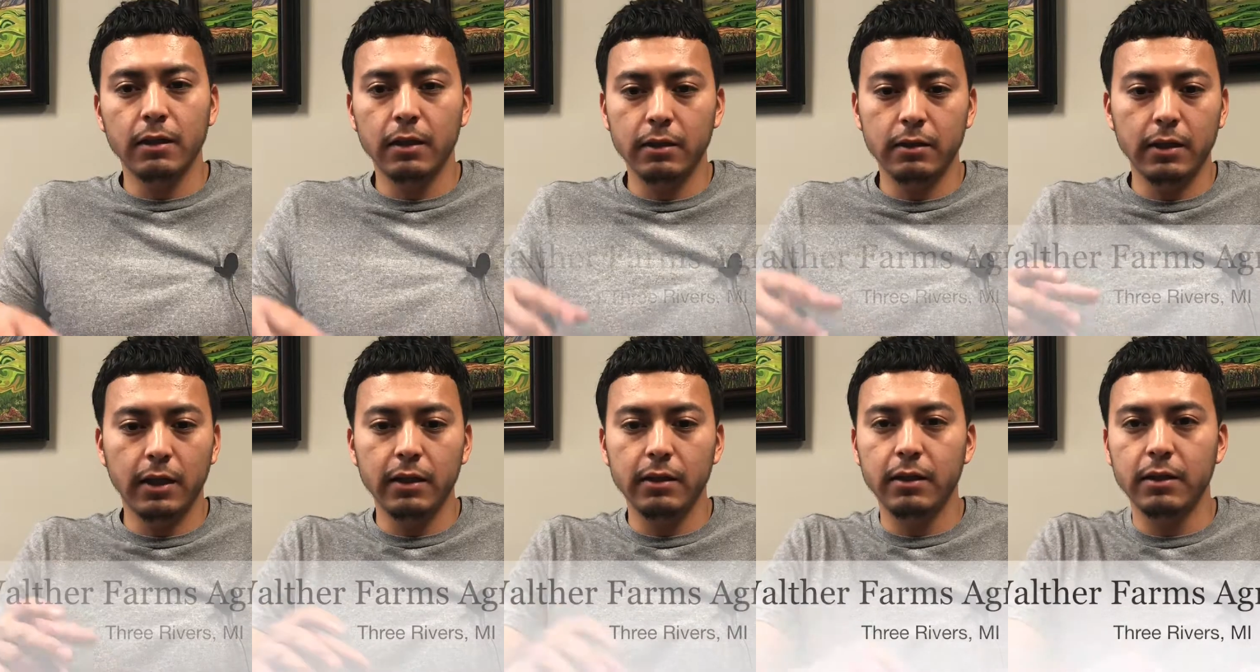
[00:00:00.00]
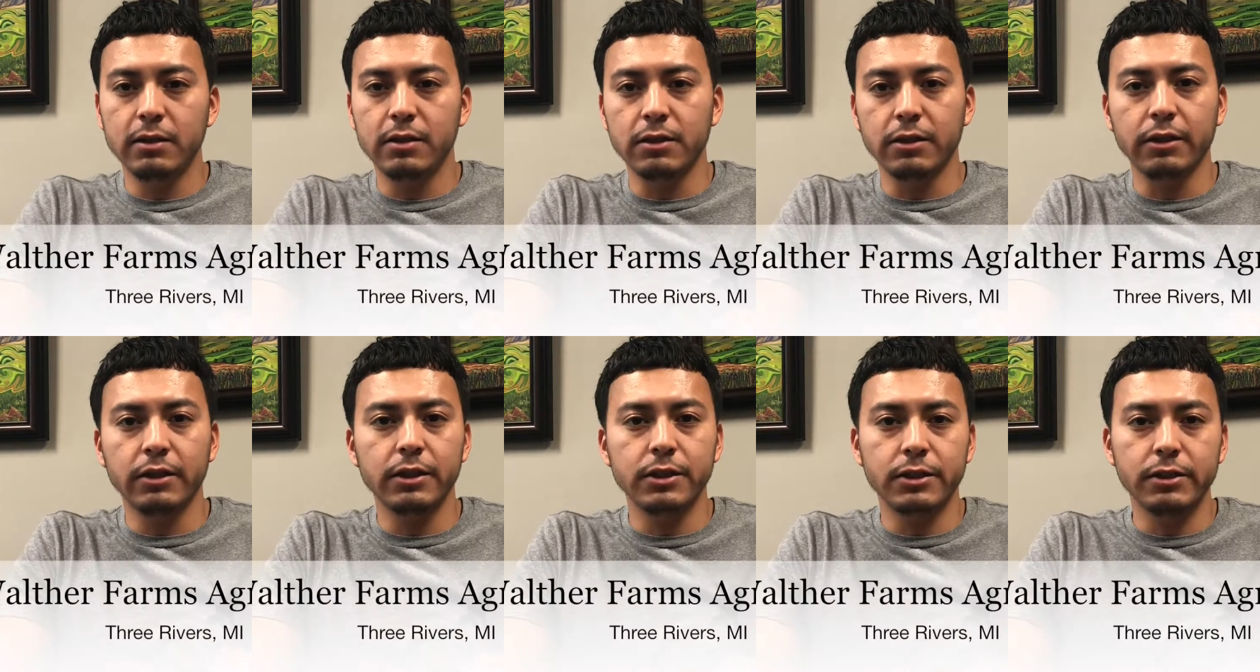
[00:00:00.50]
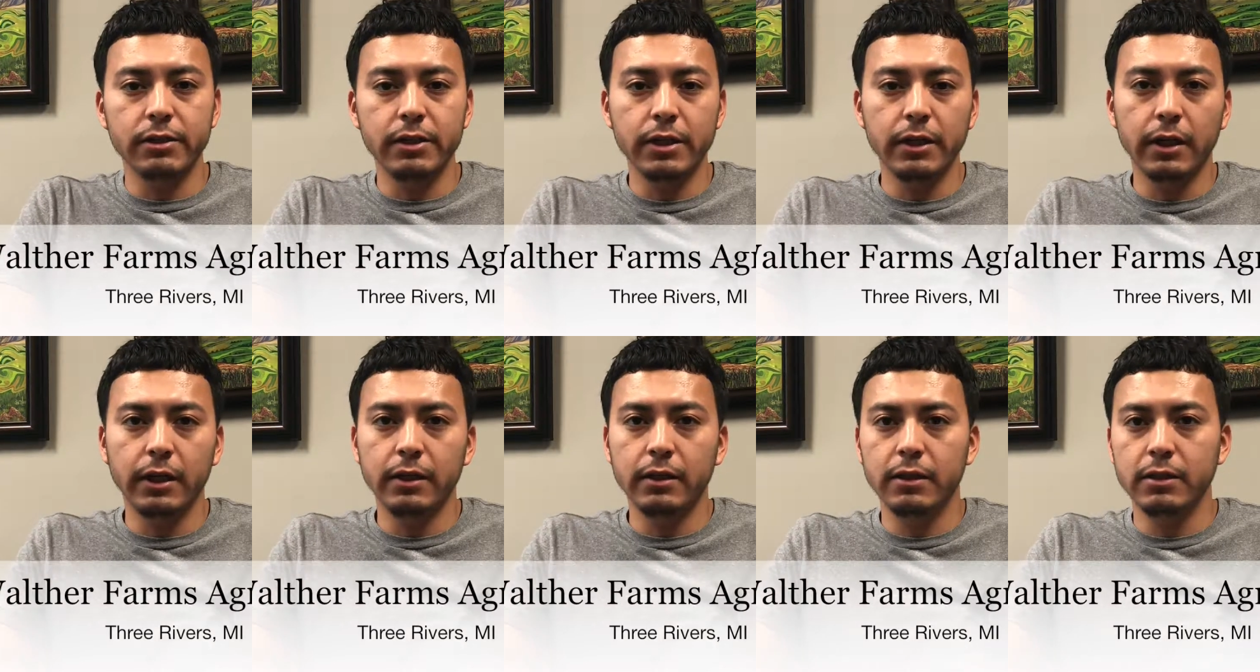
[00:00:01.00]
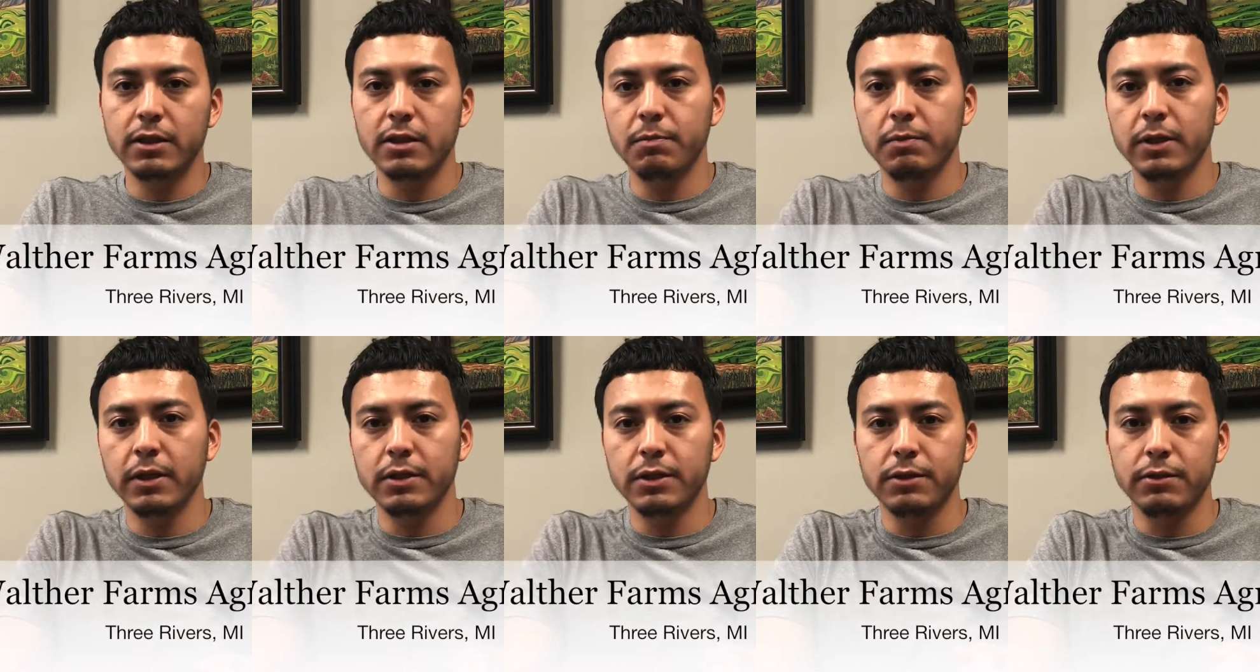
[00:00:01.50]
I did circuitry, I did
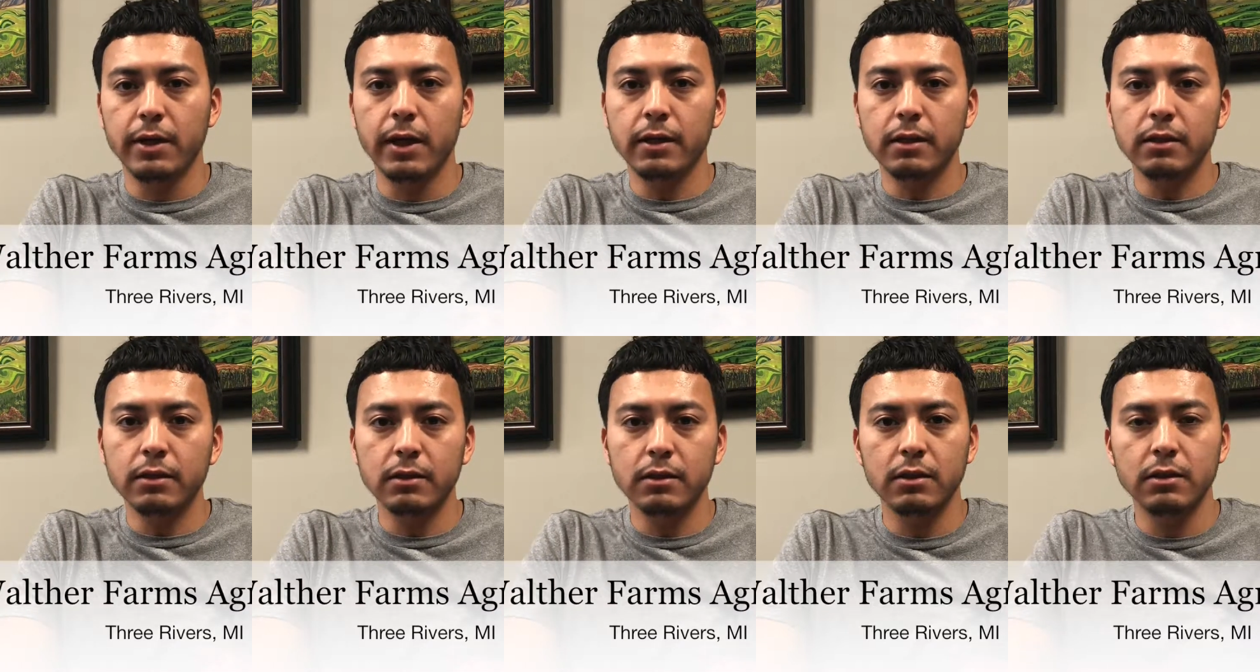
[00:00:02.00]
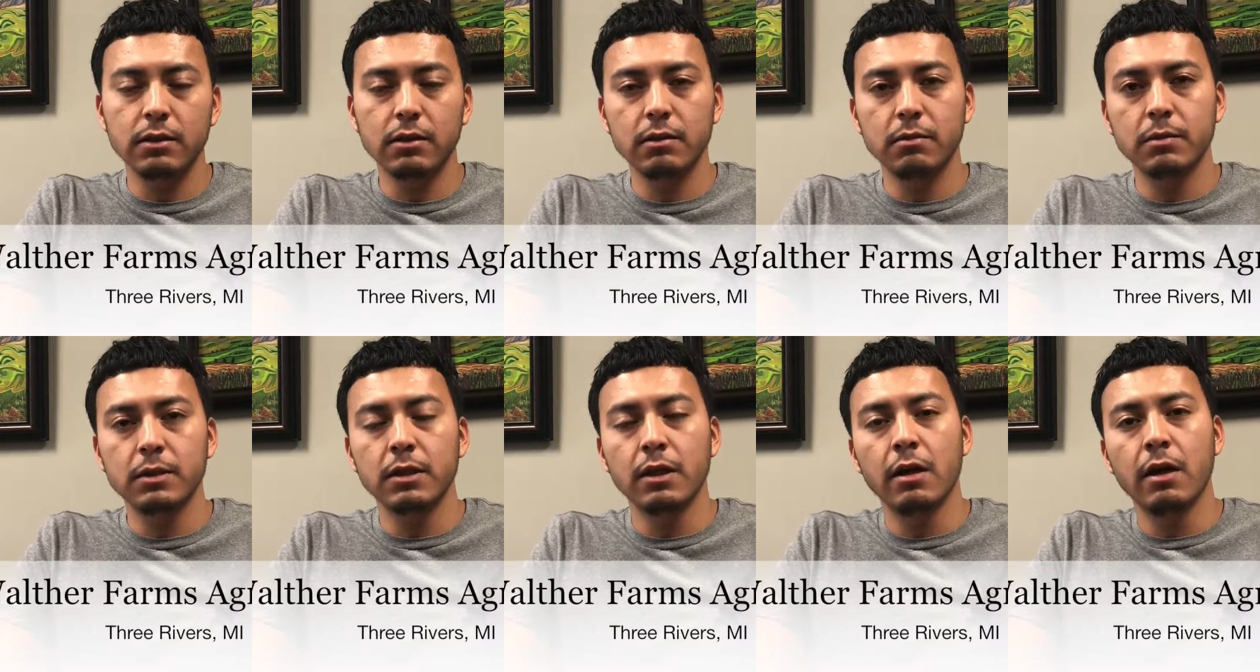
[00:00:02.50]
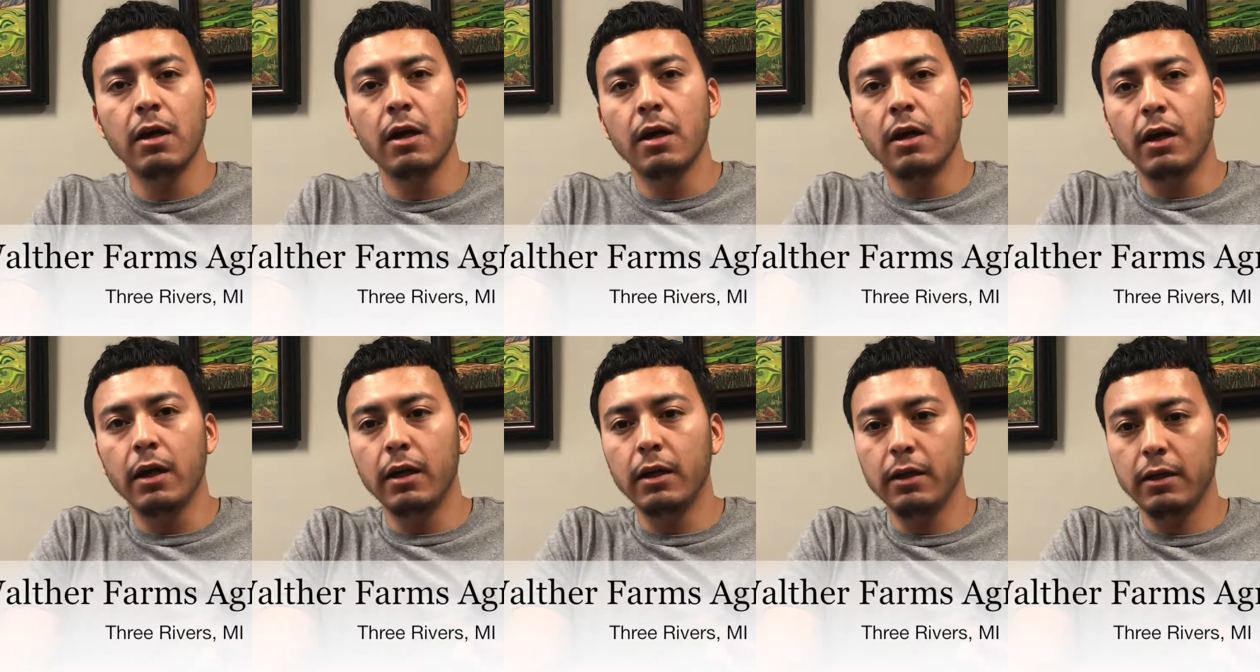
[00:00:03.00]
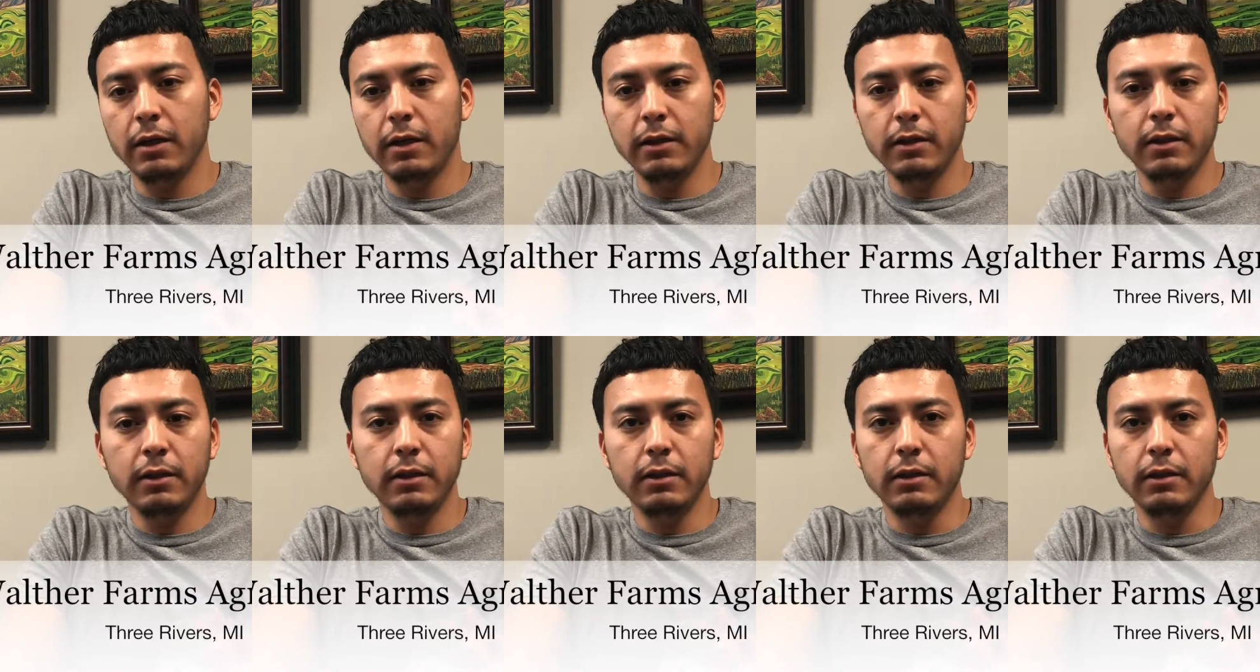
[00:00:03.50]
GPS tracking systems, I
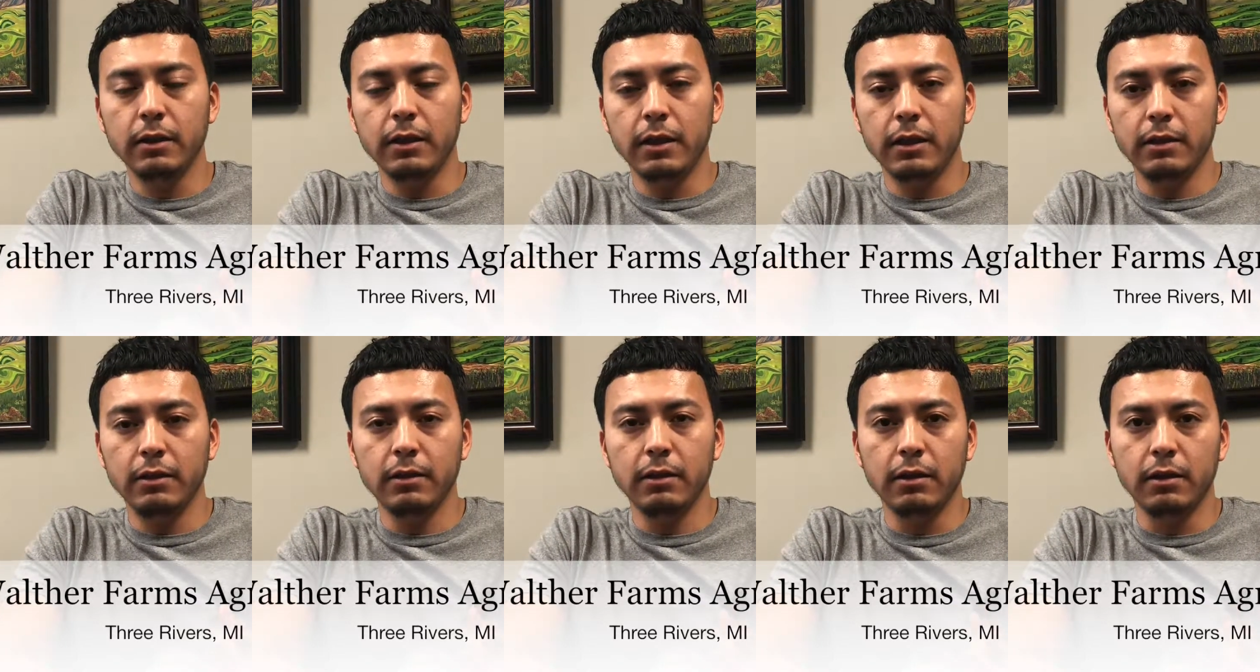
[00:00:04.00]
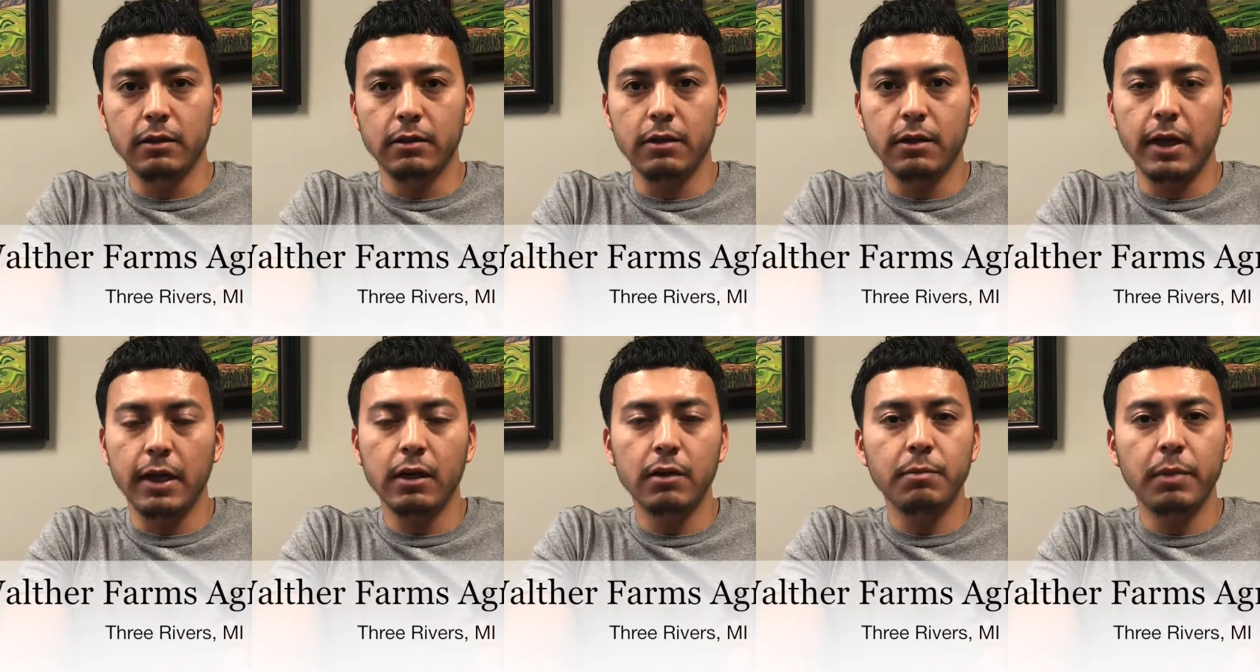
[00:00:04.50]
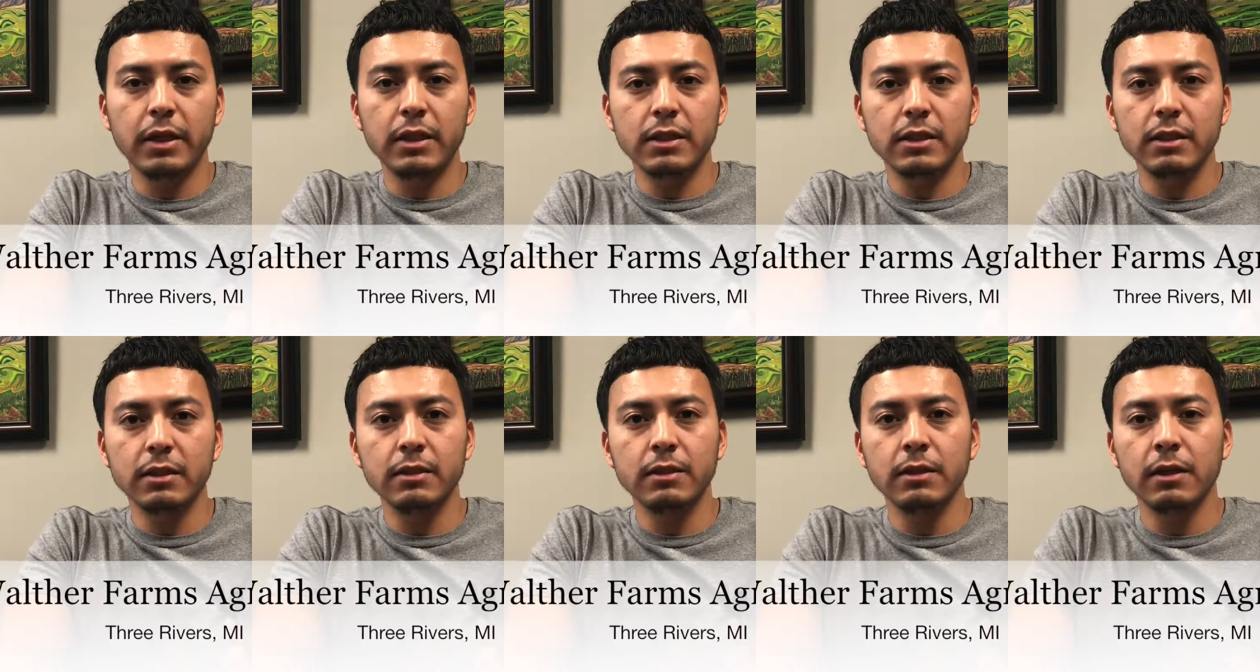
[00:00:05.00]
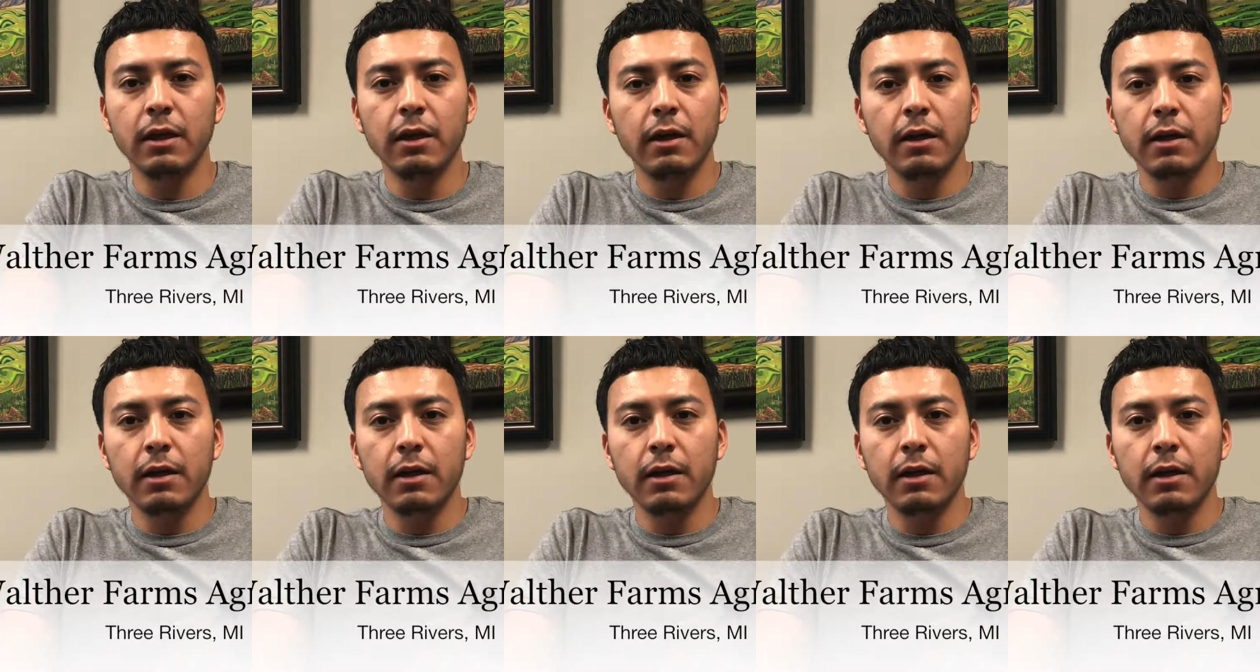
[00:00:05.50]
did databases.